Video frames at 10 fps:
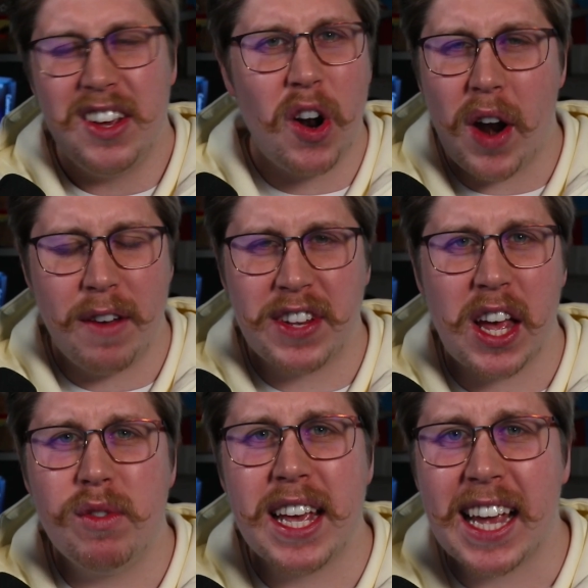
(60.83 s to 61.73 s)
don't have to go
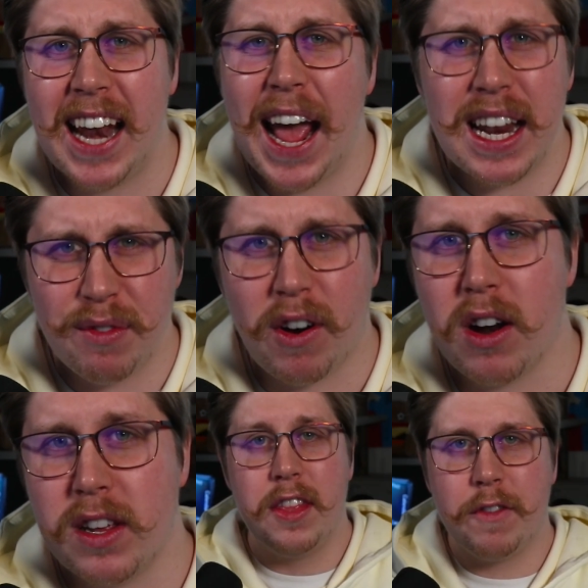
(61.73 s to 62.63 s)
digging any
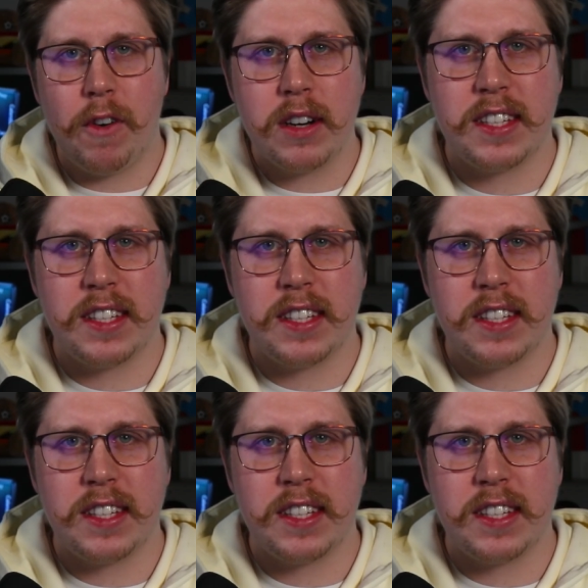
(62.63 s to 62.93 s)
farther. The first